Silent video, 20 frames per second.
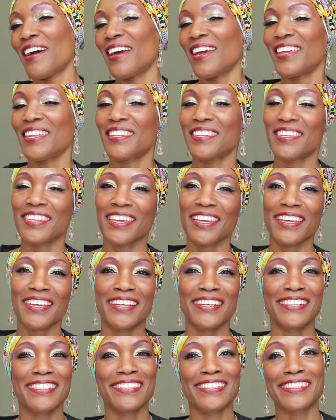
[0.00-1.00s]
I
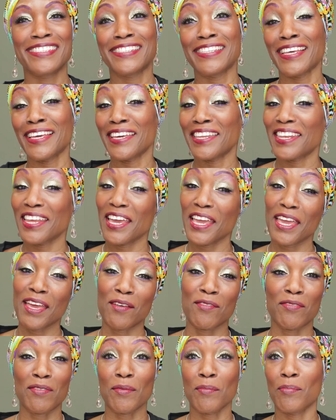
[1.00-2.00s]
dance. I
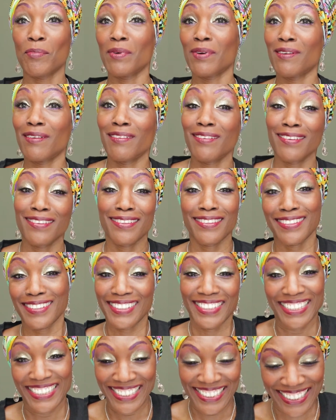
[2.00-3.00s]
have a
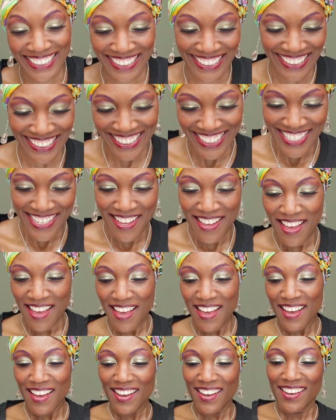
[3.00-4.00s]
ball.
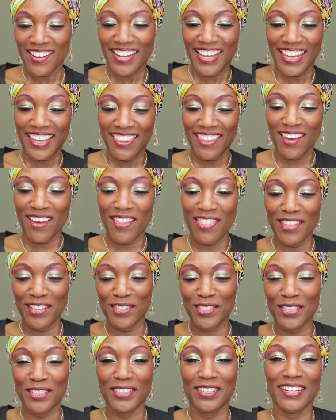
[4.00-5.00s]
Okay, the
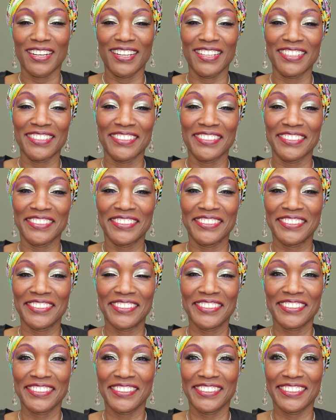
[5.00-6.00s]
other two colors.
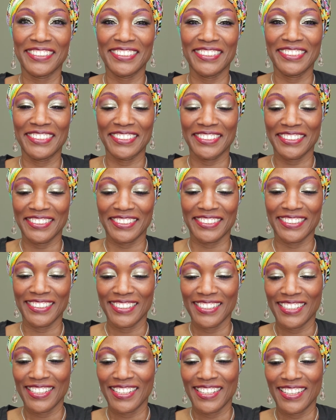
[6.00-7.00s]

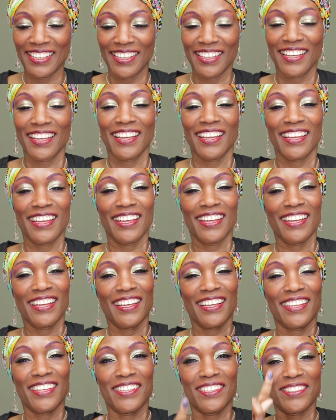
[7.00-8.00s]

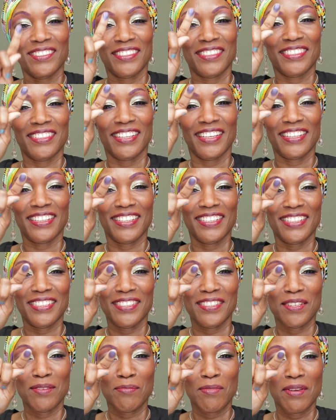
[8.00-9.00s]
Looks like
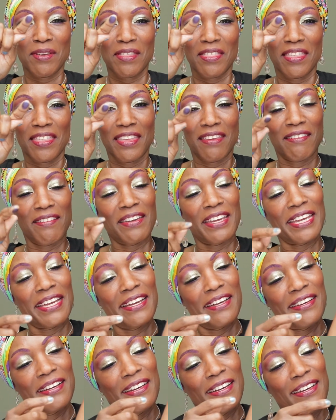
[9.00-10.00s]
this on my
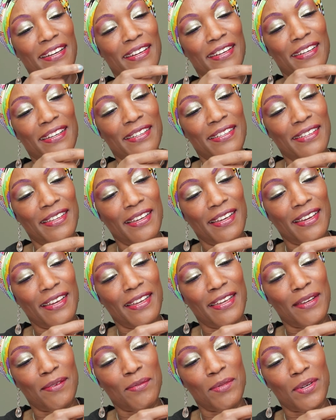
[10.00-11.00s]
finger, and
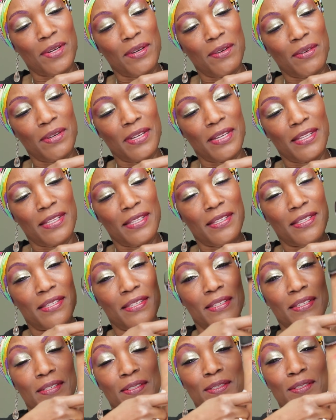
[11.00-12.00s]
I am going
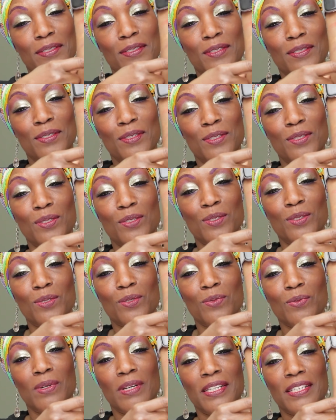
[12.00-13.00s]
to
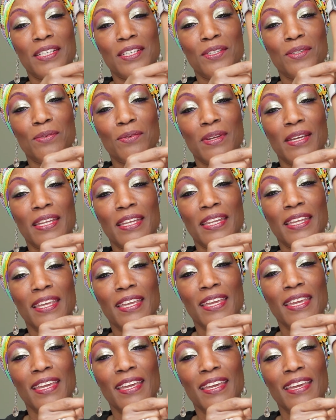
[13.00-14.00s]
swatch it right
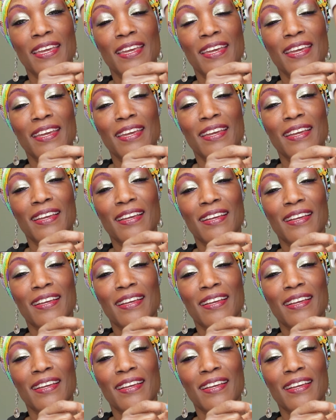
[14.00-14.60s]
here.